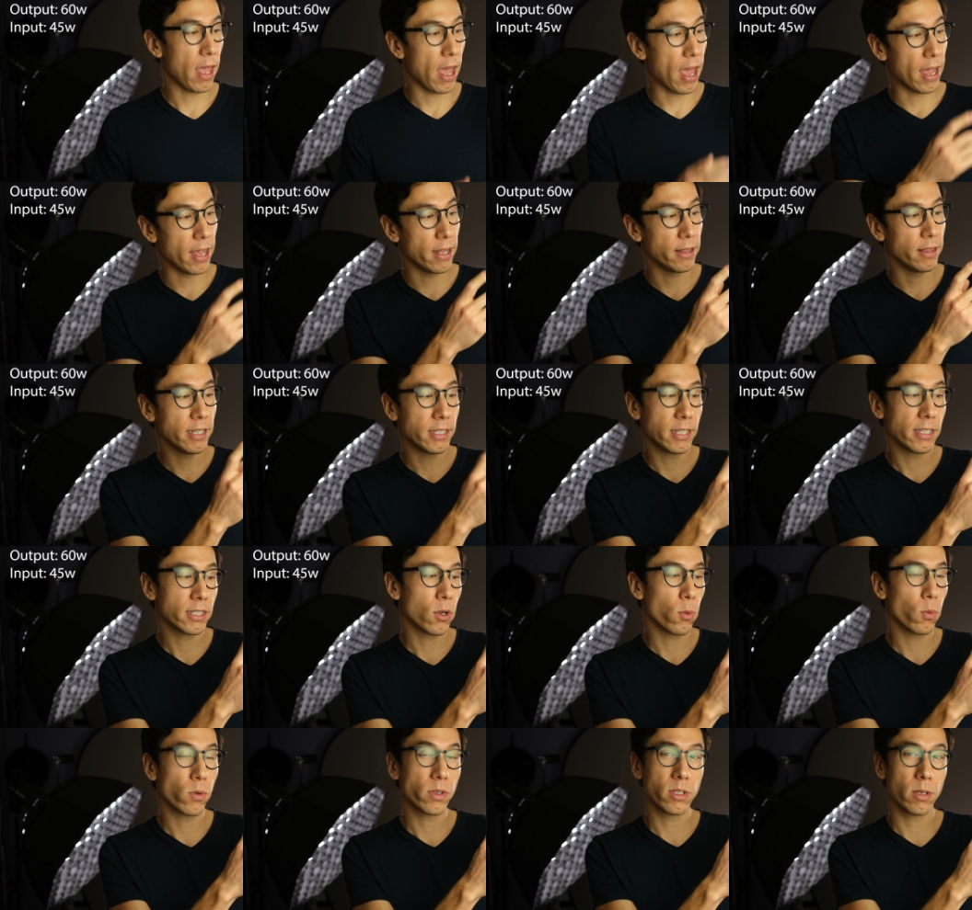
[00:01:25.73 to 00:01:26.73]
And this is
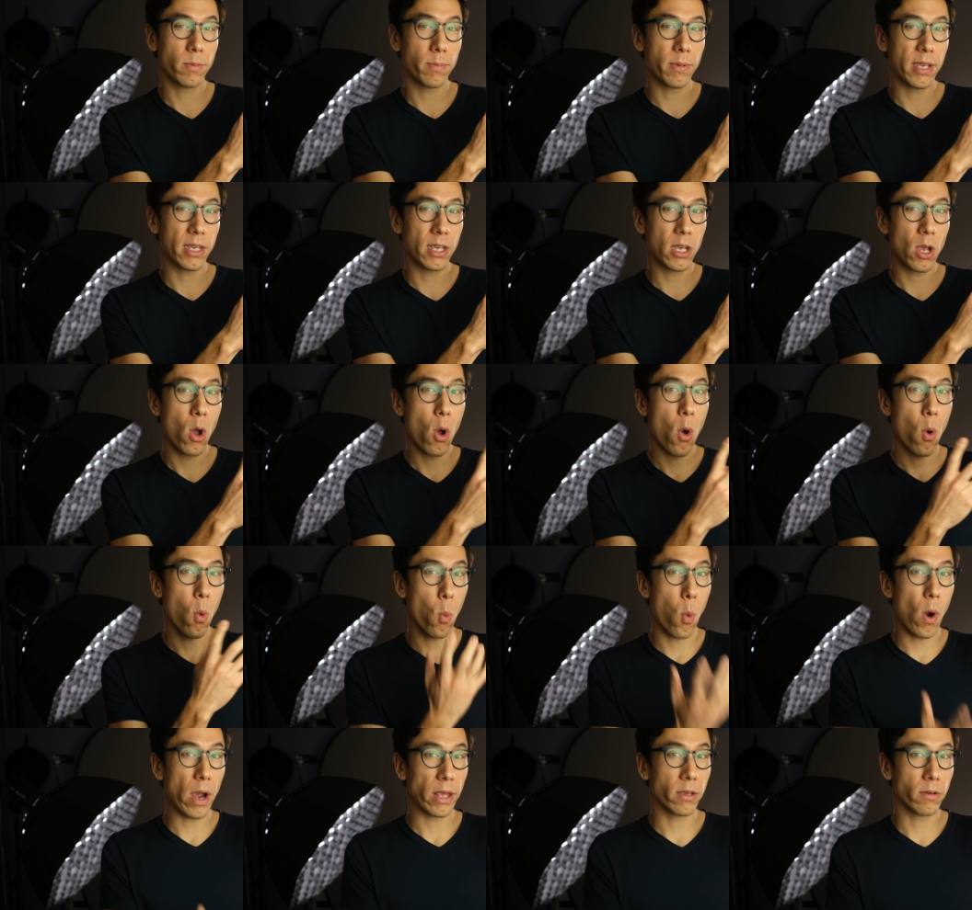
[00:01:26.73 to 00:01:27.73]
going to be
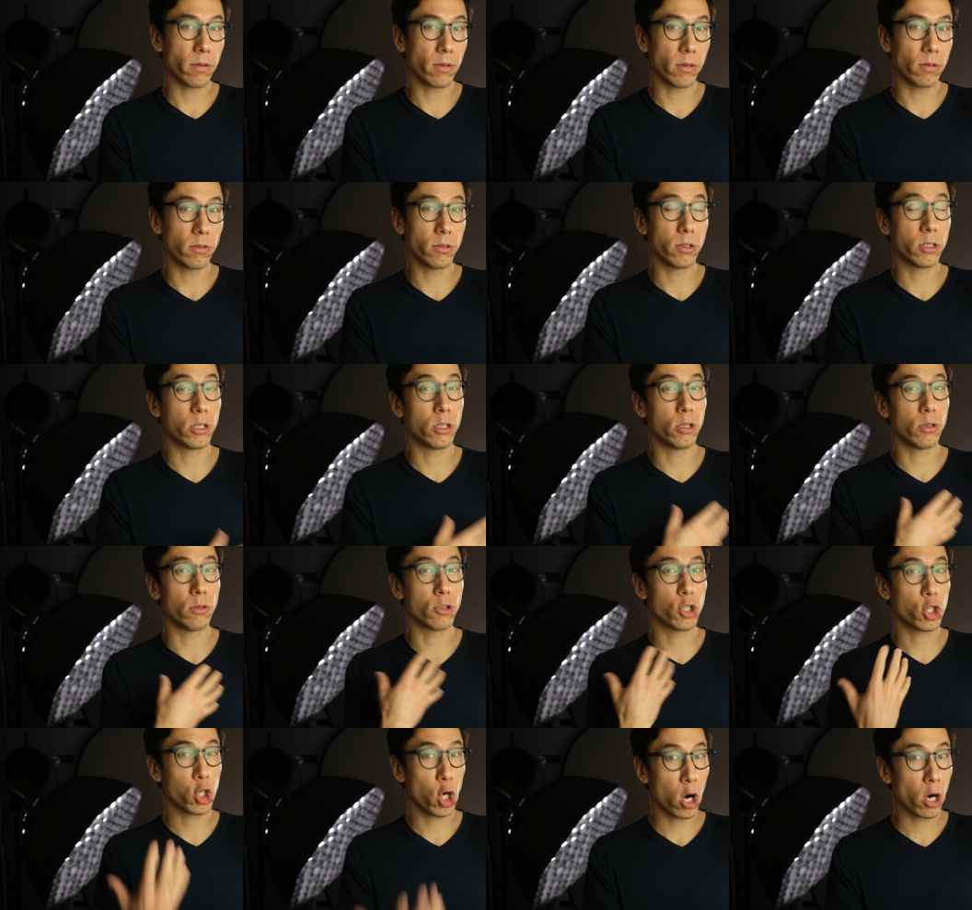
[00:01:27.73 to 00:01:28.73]
what you use to
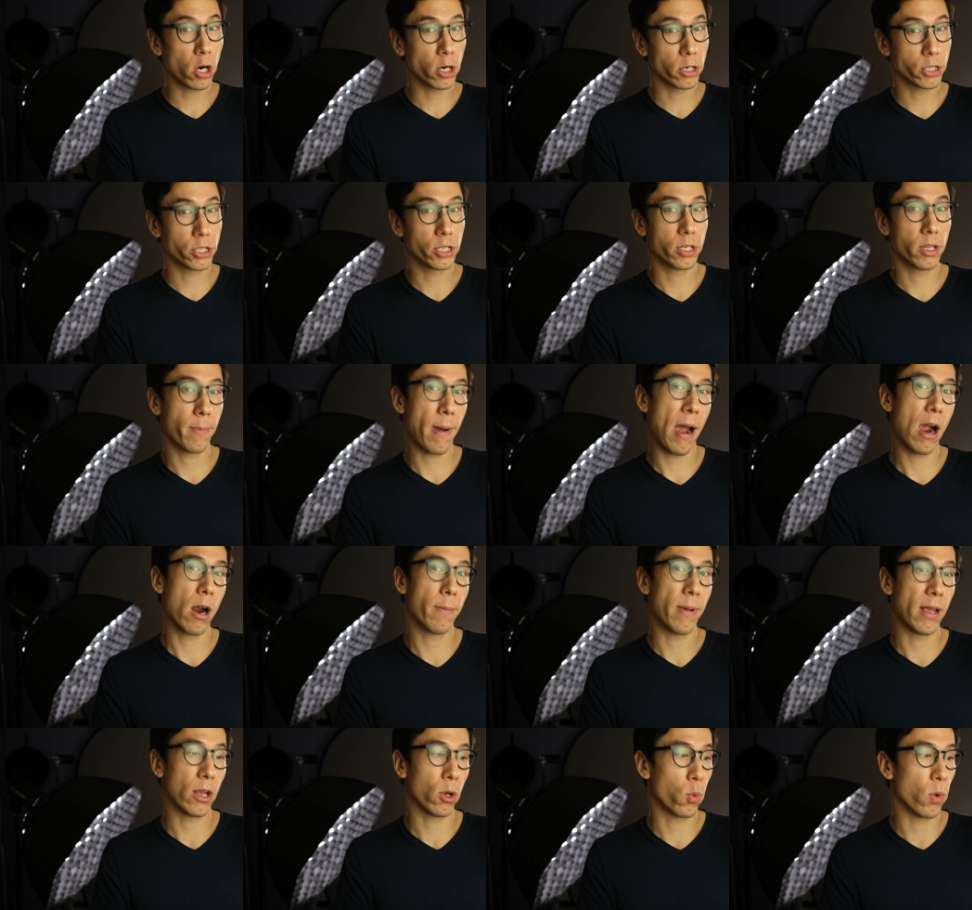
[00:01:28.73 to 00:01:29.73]
charge the
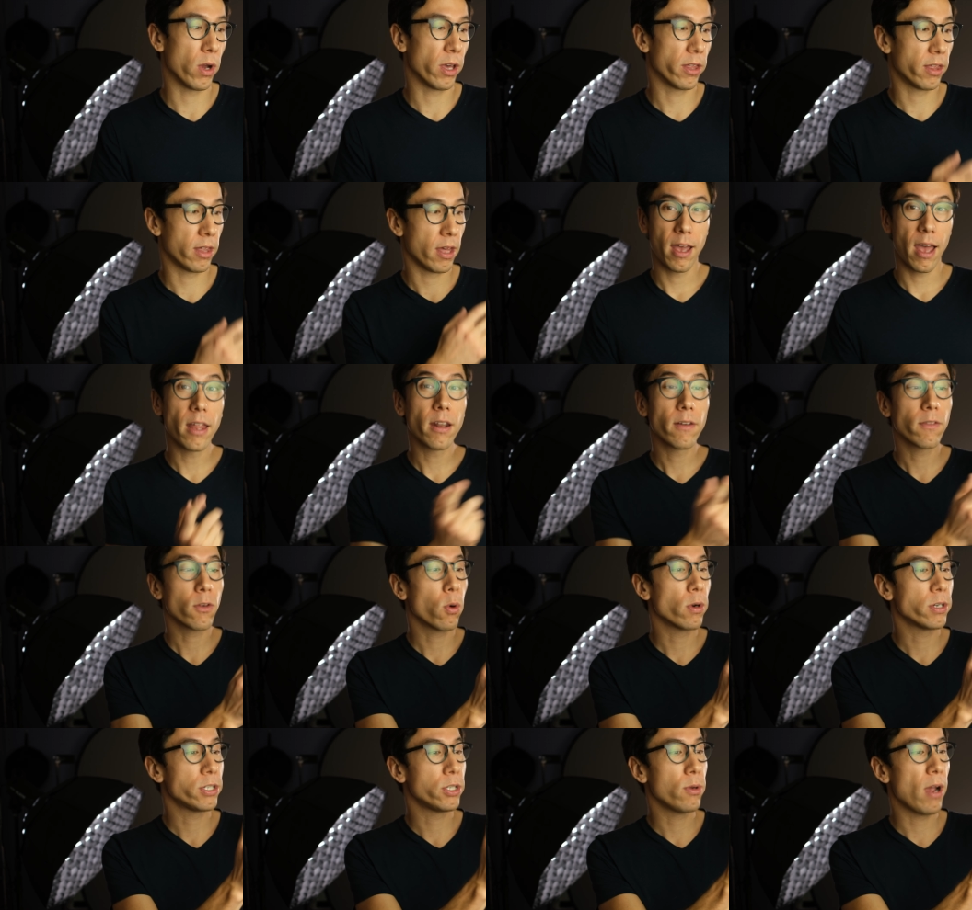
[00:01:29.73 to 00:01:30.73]
power bank with. And then of
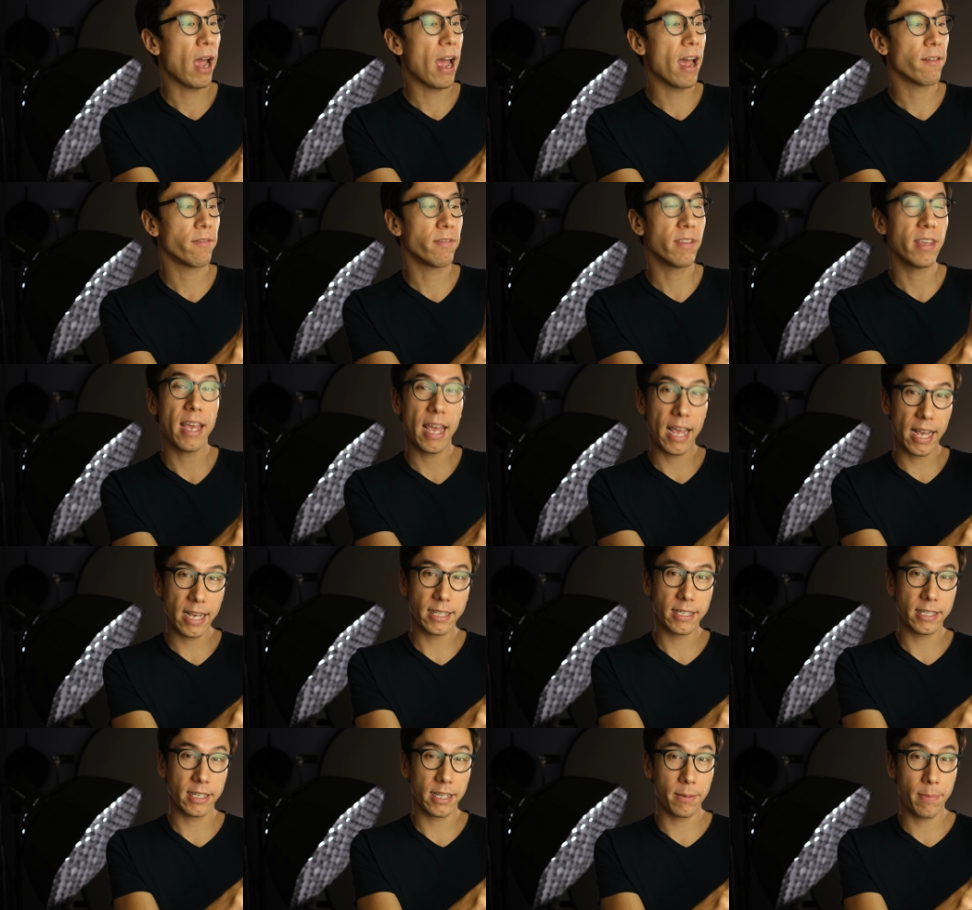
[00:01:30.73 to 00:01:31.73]
course you have the
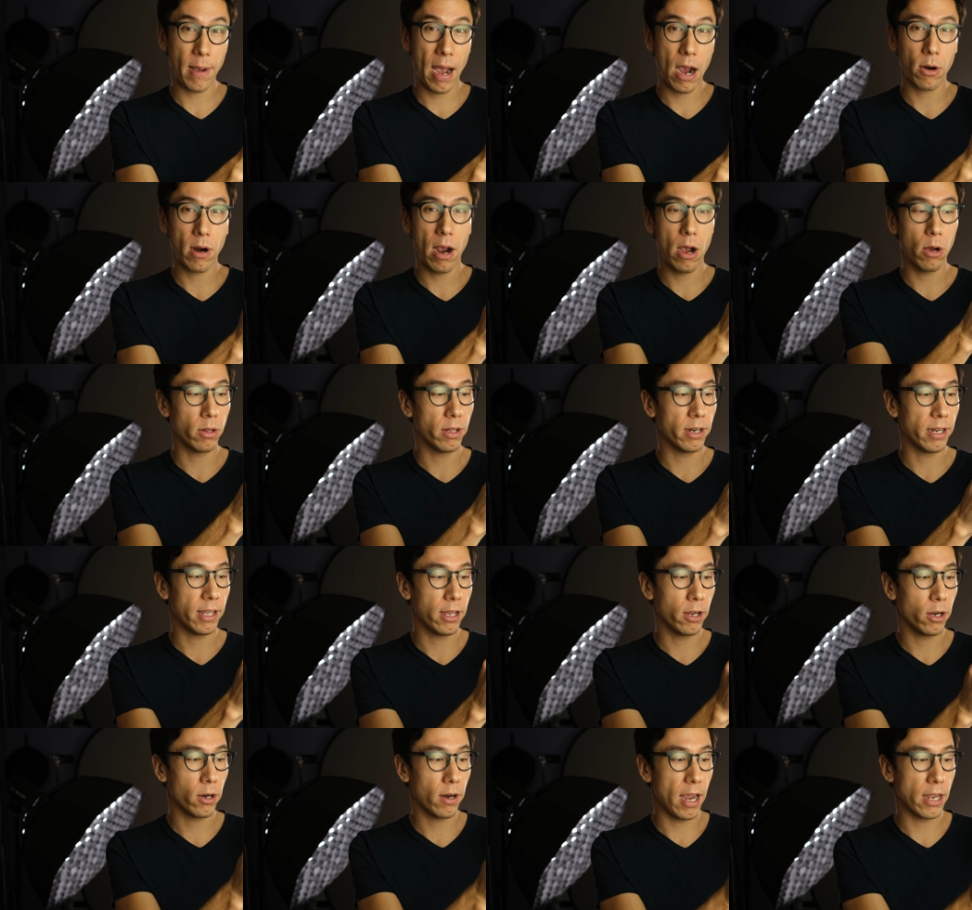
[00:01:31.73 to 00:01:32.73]
AC power outlet
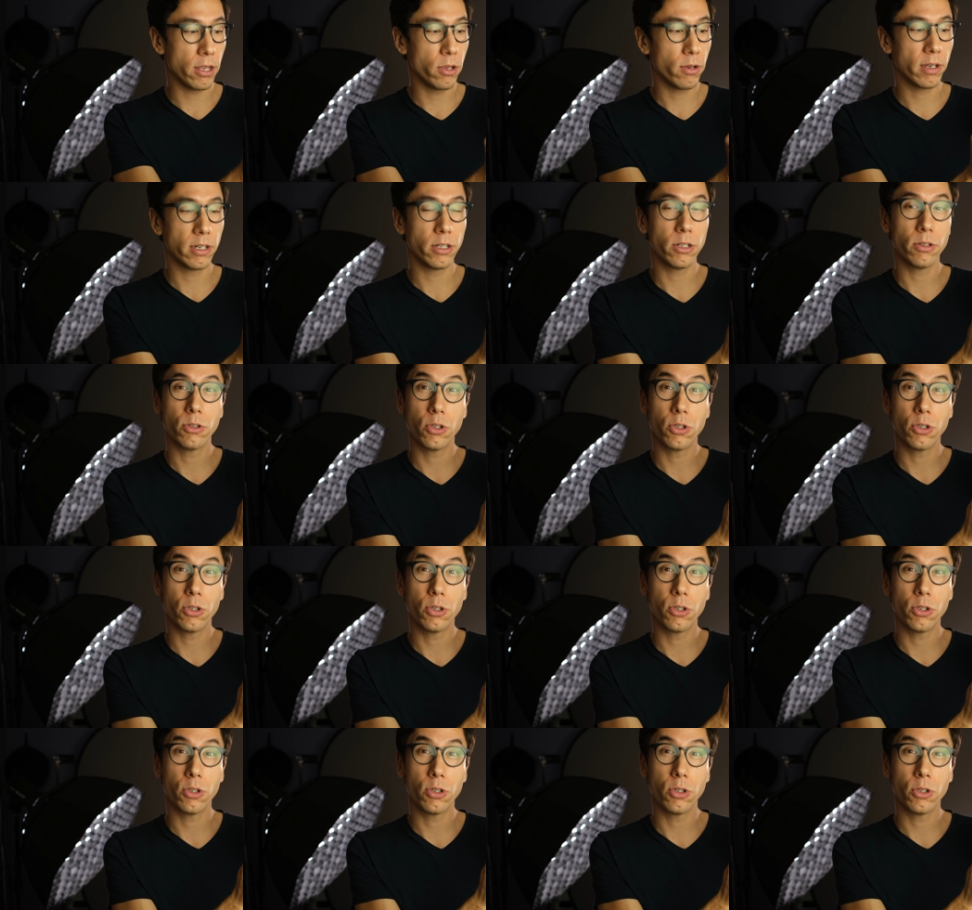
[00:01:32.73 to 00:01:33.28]
here, and you can do